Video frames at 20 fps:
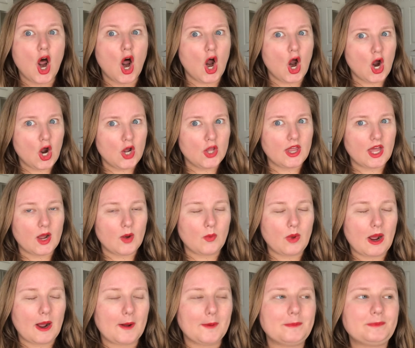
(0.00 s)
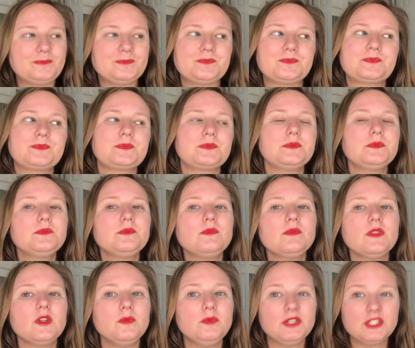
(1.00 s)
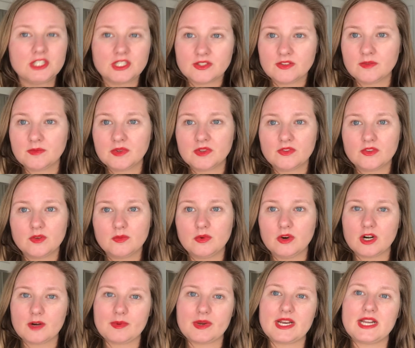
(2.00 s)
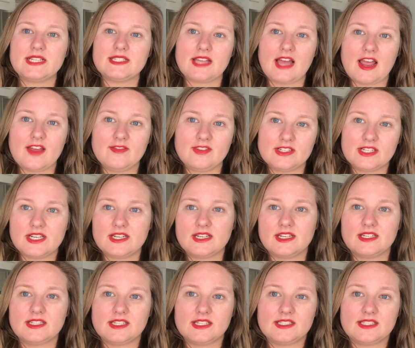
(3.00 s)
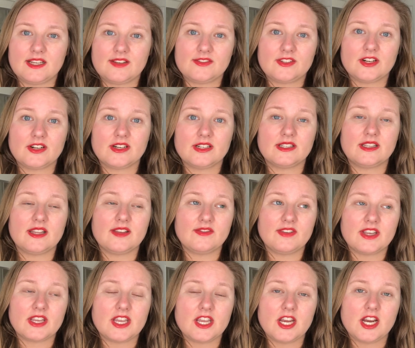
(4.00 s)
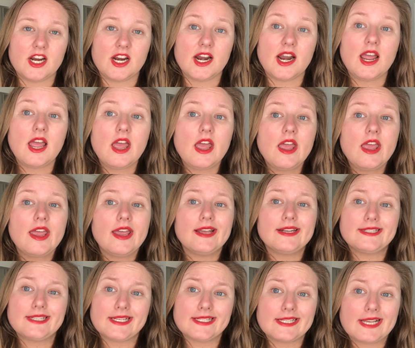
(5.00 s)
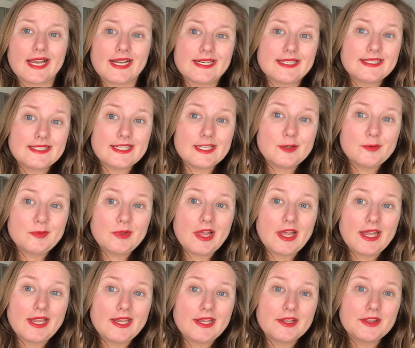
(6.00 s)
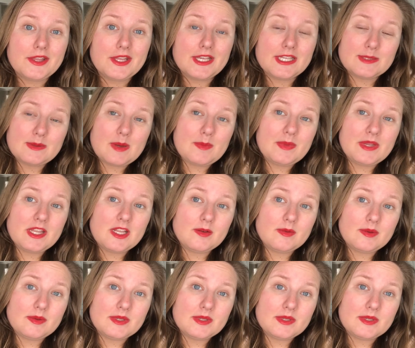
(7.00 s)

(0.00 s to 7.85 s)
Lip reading: all that well. But just from the few board meetings that I've attended since I've started living here, it does kind of seem like things might be a little bit